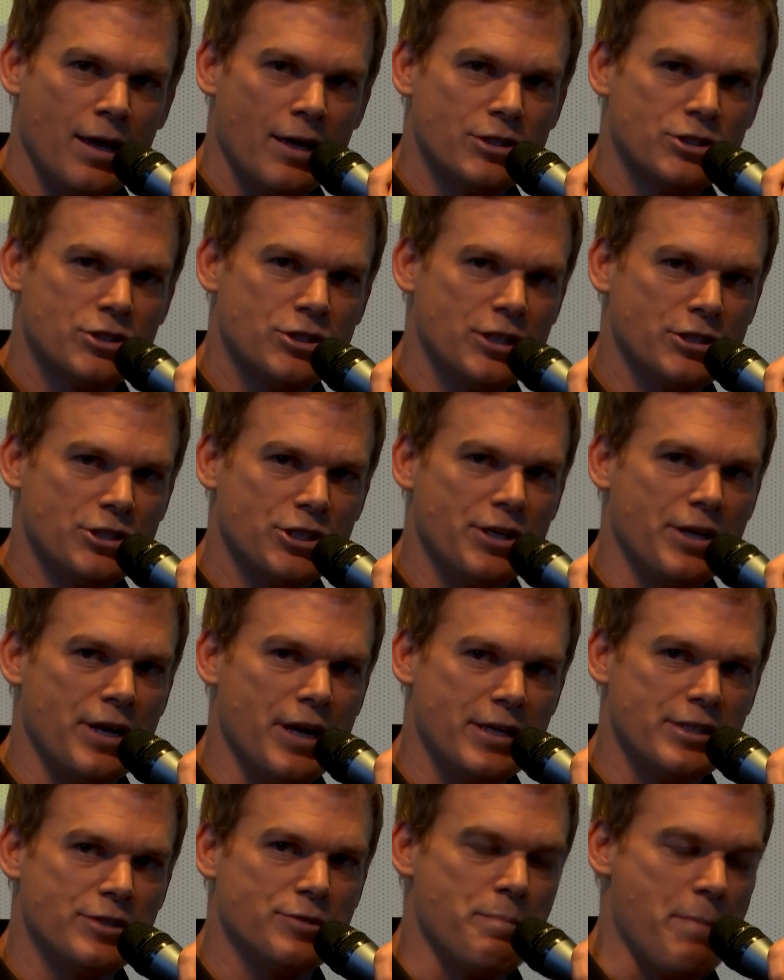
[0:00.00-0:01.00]
Such a
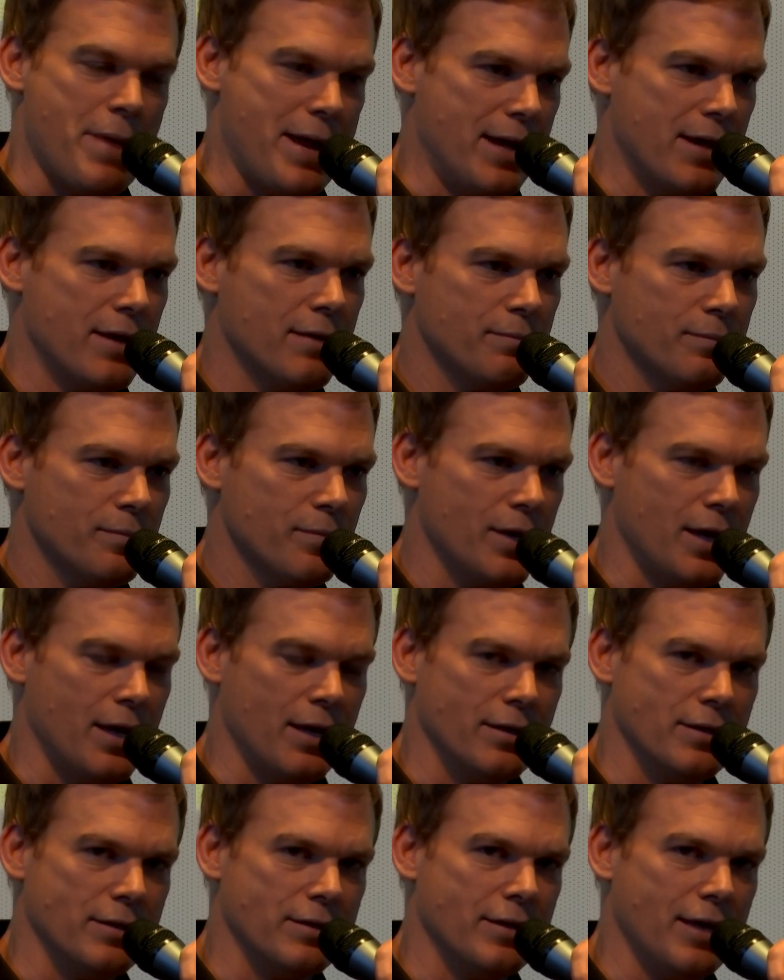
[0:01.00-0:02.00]
nice man,
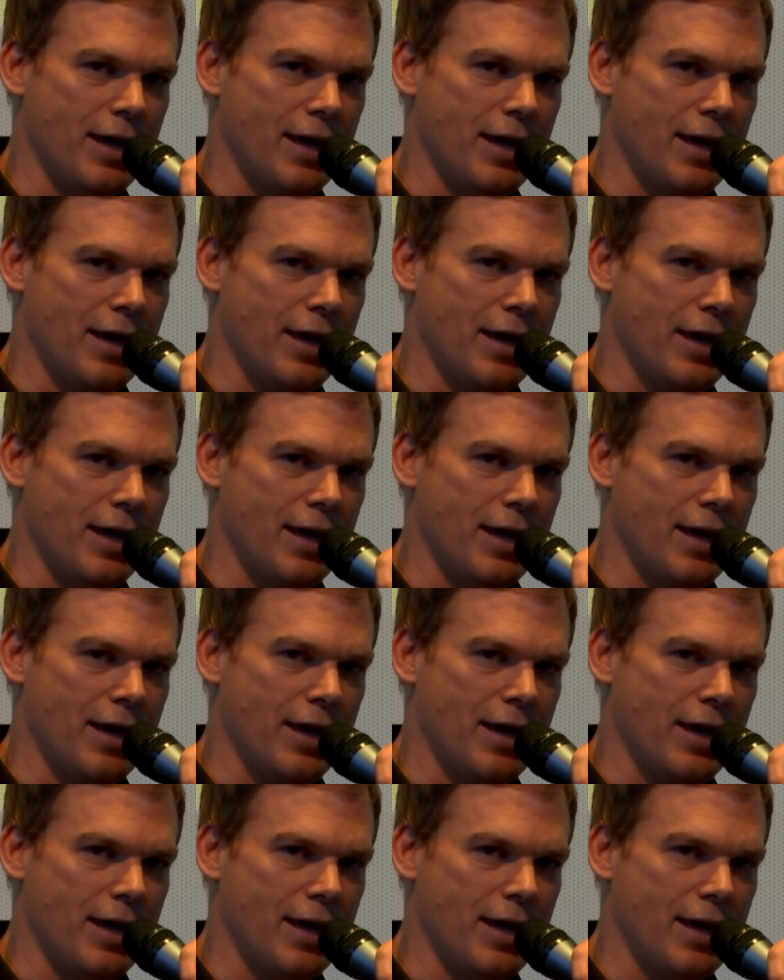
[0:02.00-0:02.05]
and